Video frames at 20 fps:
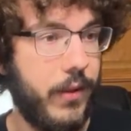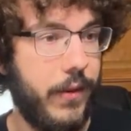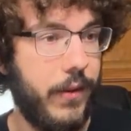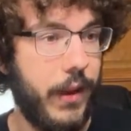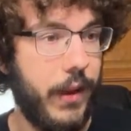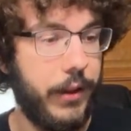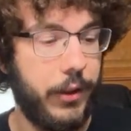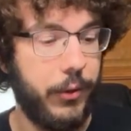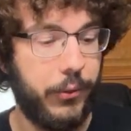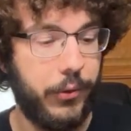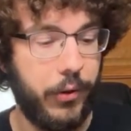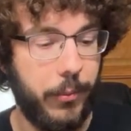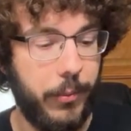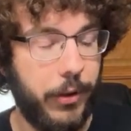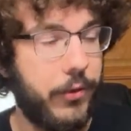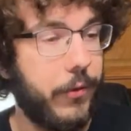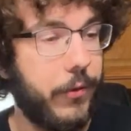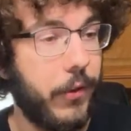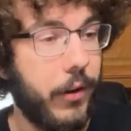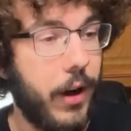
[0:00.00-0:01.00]
Thank you so
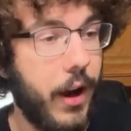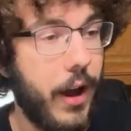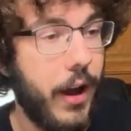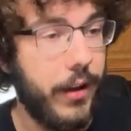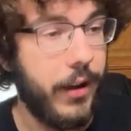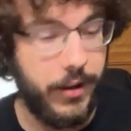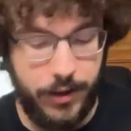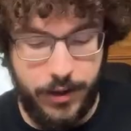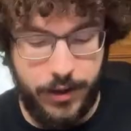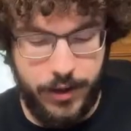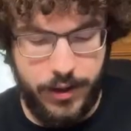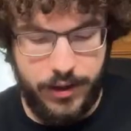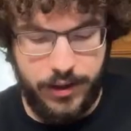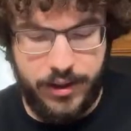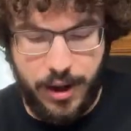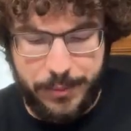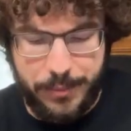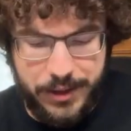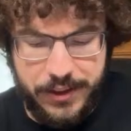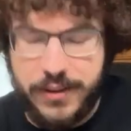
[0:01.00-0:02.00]
much for
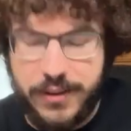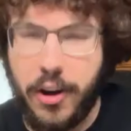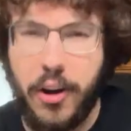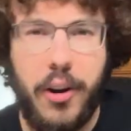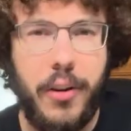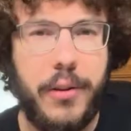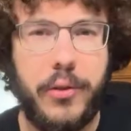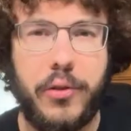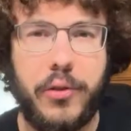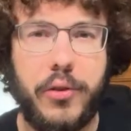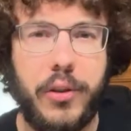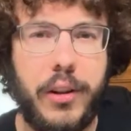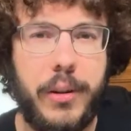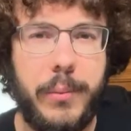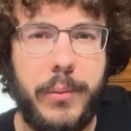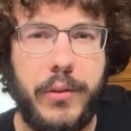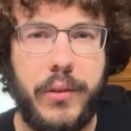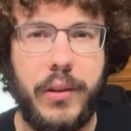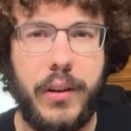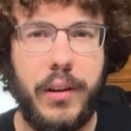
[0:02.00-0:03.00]
coming into all the
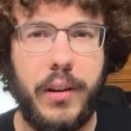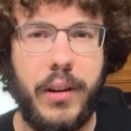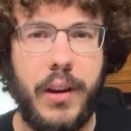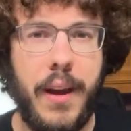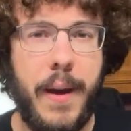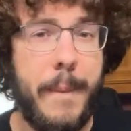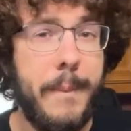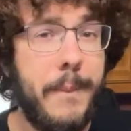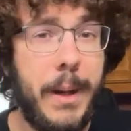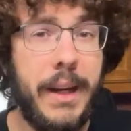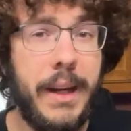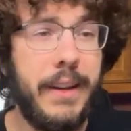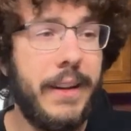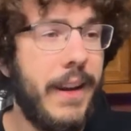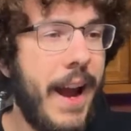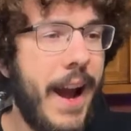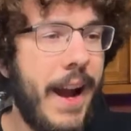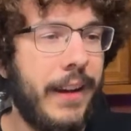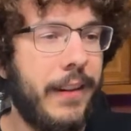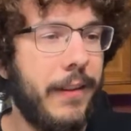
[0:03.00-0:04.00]
streams, being an
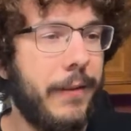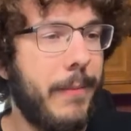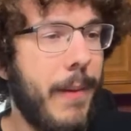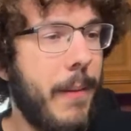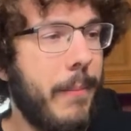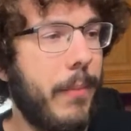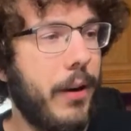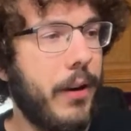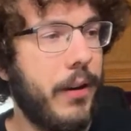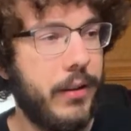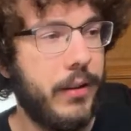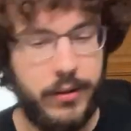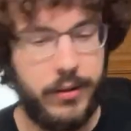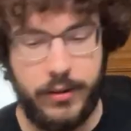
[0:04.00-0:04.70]
active member.